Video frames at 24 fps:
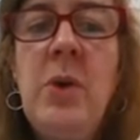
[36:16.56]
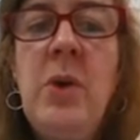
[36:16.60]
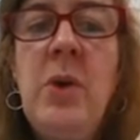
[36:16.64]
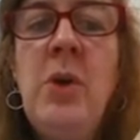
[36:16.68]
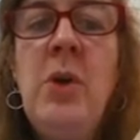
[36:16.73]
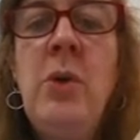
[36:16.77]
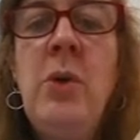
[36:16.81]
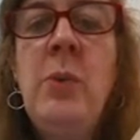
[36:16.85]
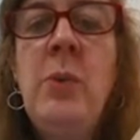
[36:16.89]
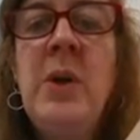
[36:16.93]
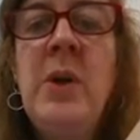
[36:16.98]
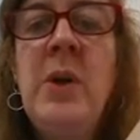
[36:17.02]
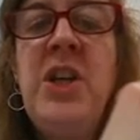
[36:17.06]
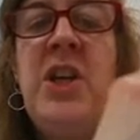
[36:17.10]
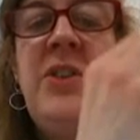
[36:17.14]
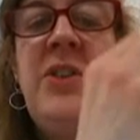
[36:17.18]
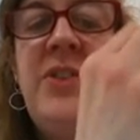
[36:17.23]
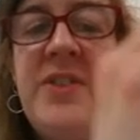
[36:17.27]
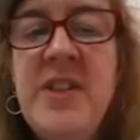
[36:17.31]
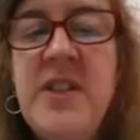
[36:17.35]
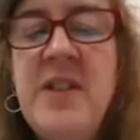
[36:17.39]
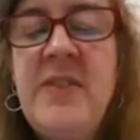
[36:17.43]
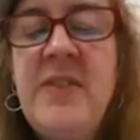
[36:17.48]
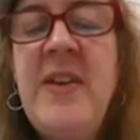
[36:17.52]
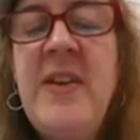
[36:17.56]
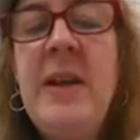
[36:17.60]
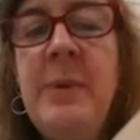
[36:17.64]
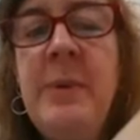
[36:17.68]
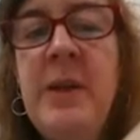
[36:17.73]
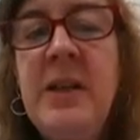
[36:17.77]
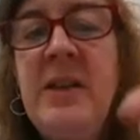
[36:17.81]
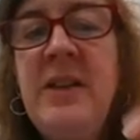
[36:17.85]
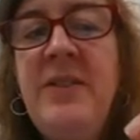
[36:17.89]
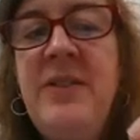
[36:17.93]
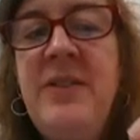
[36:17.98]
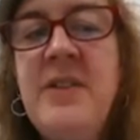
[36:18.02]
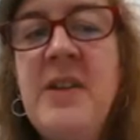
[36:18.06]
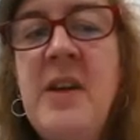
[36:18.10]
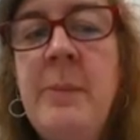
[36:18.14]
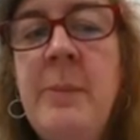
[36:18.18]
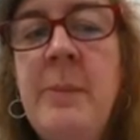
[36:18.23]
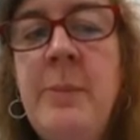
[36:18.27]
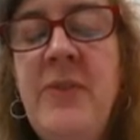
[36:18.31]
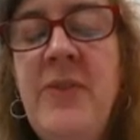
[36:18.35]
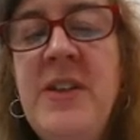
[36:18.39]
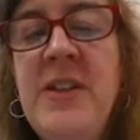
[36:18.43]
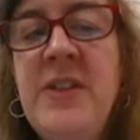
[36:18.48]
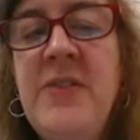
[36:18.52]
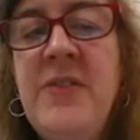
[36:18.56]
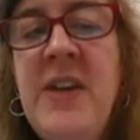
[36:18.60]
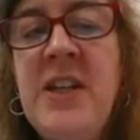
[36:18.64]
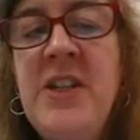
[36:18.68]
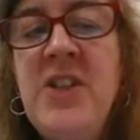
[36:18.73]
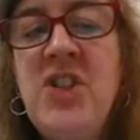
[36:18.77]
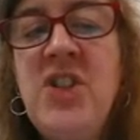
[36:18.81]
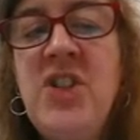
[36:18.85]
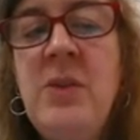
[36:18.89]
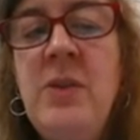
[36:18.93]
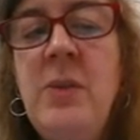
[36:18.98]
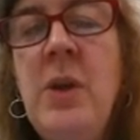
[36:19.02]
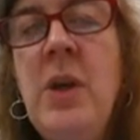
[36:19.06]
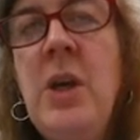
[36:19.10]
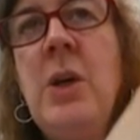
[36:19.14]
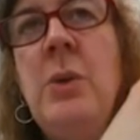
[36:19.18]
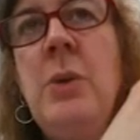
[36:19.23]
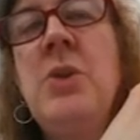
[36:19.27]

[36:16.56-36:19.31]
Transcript: who were used to developing this type of intervention